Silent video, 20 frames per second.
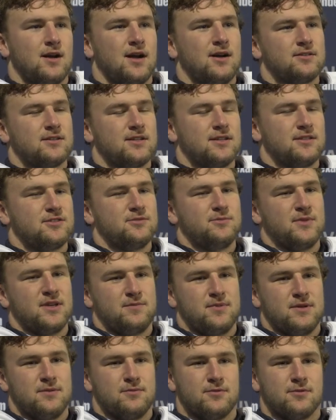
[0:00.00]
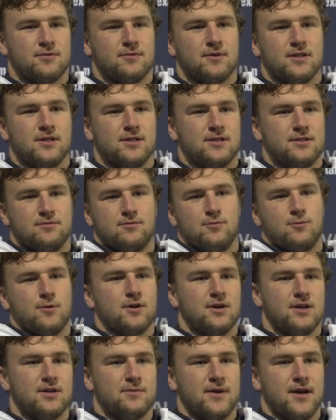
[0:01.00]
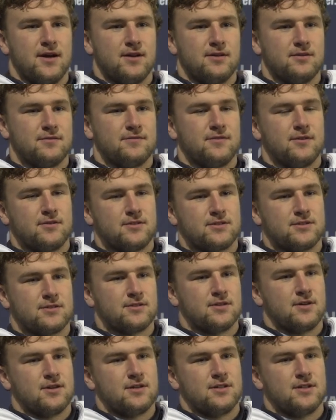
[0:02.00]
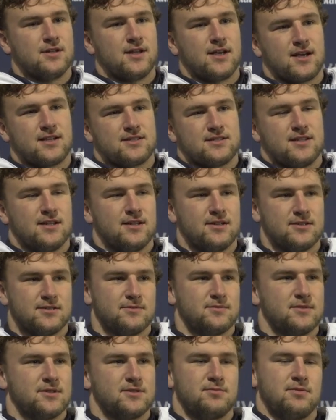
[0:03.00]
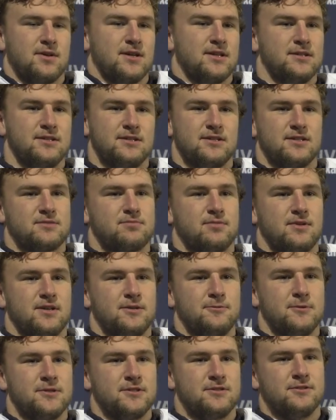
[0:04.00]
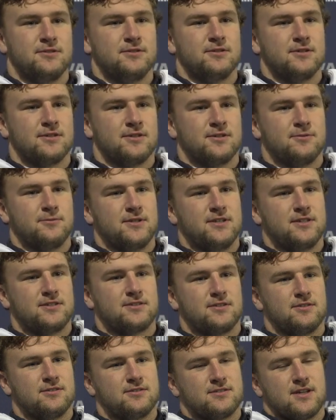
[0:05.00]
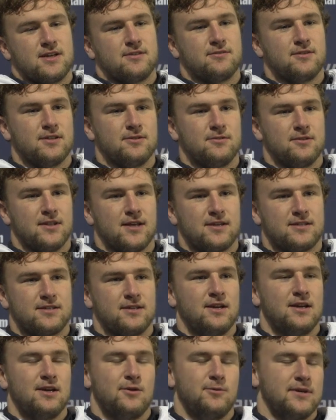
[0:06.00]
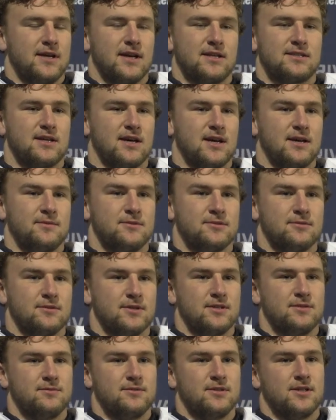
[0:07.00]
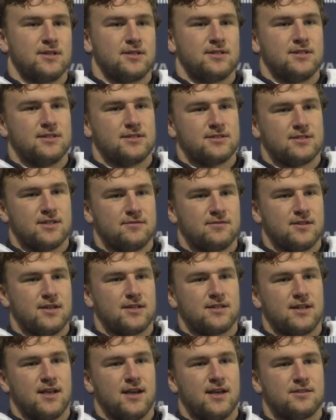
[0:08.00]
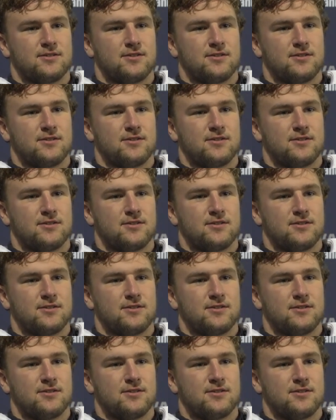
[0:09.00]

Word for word: I don't think too many people were really worried about it or focusing on it. Like I said, there's there's plenty there's plenty we do during the week, so it's not really like we got time to really be looking into stuff like that.